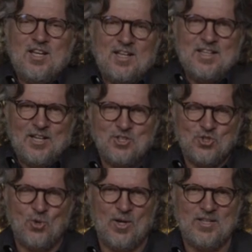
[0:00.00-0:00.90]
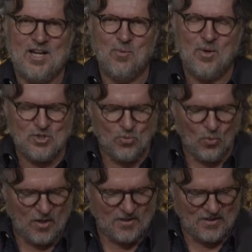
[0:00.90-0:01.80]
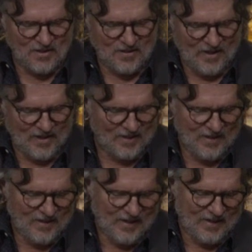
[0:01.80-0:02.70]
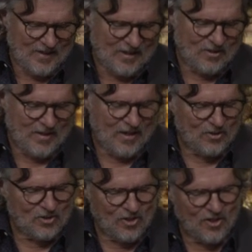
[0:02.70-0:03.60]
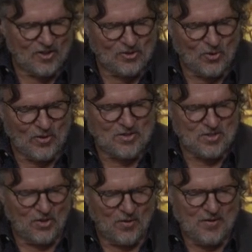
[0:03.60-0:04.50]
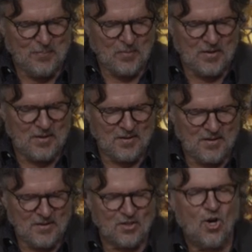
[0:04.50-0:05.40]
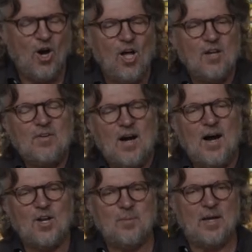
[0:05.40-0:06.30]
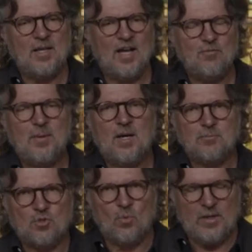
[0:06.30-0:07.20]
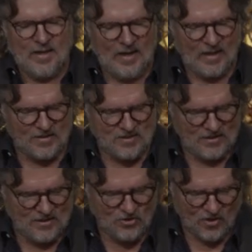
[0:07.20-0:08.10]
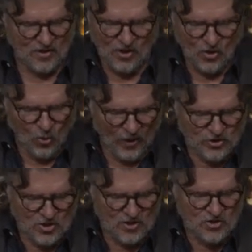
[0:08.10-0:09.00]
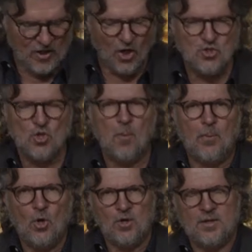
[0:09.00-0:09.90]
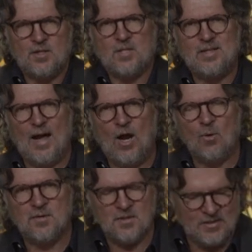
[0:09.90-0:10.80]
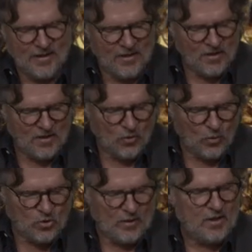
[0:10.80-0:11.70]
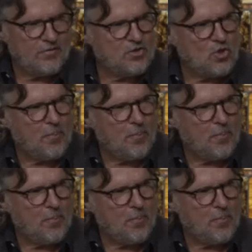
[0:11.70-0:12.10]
once again that joy that I once walked in? How, how, how long, Lord, until the, the call of God on my life becomes a reality? These are questions that are so pertinent to the hour and the day which we live